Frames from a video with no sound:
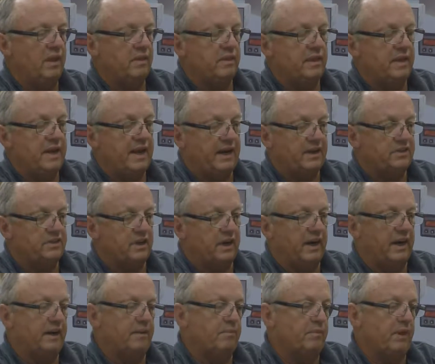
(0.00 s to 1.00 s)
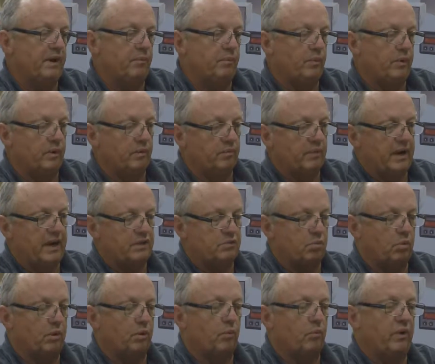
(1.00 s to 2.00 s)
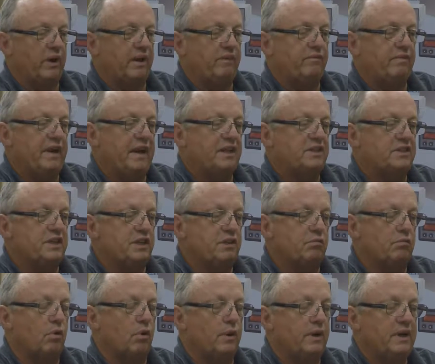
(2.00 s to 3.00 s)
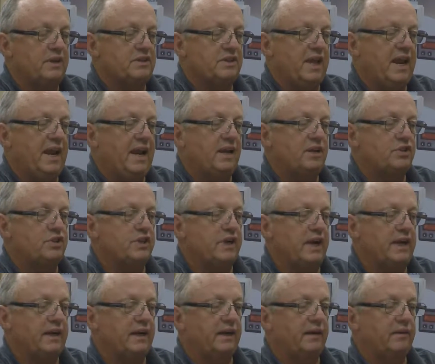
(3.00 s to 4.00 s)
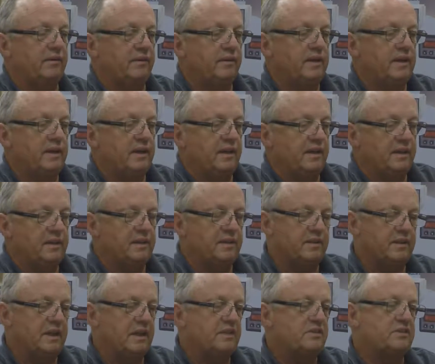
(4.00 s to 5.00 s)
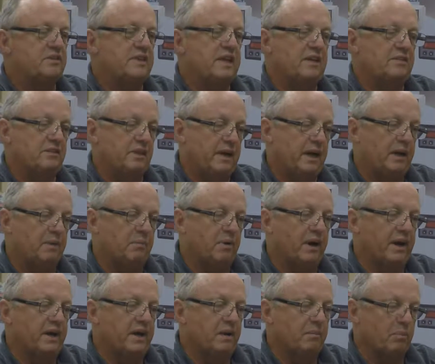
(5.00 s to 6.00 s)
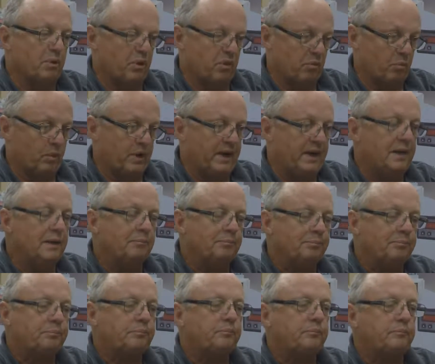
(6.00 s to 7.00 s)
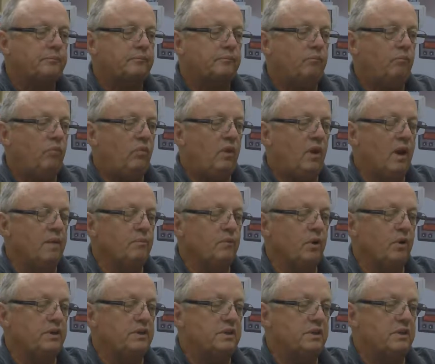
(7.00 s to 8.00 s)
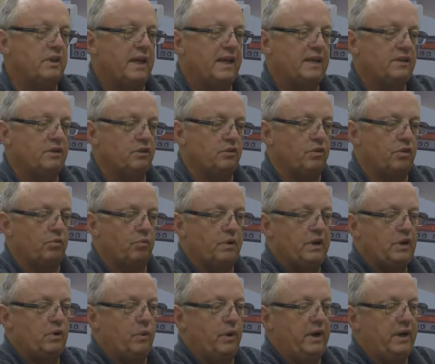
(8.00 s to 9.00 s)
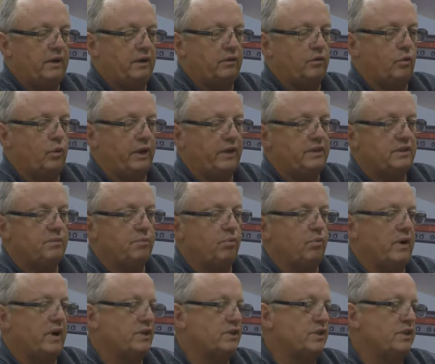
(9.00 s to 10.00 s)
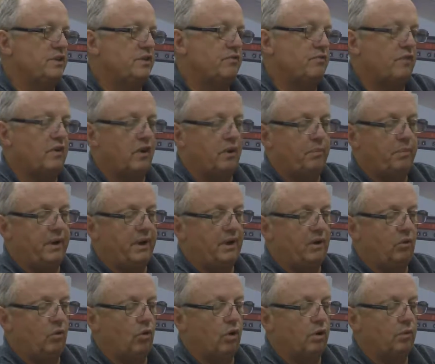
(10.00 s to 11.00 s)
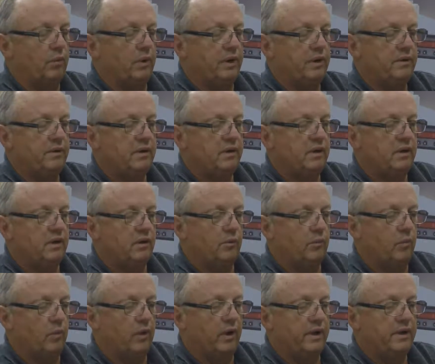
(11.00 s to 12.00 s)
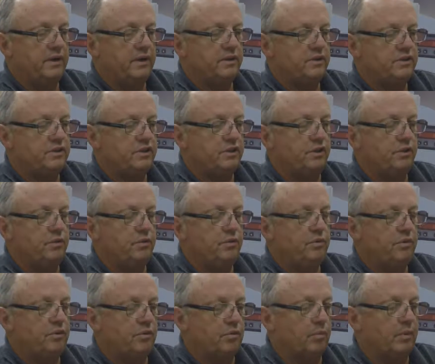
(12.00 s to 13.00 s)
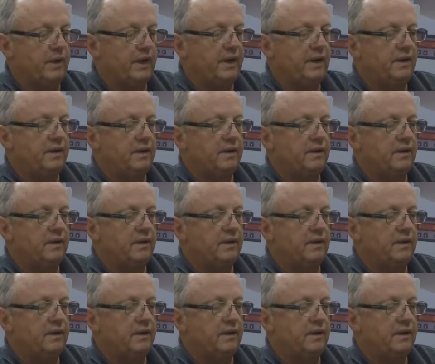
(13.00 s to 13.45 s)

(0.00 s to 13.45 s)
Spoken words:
The next item that as we're advancing through it is the handshaking. It's designated by a number 3. I'm going to then do 3 quick depressions followed by a long one. 1, 2, 3.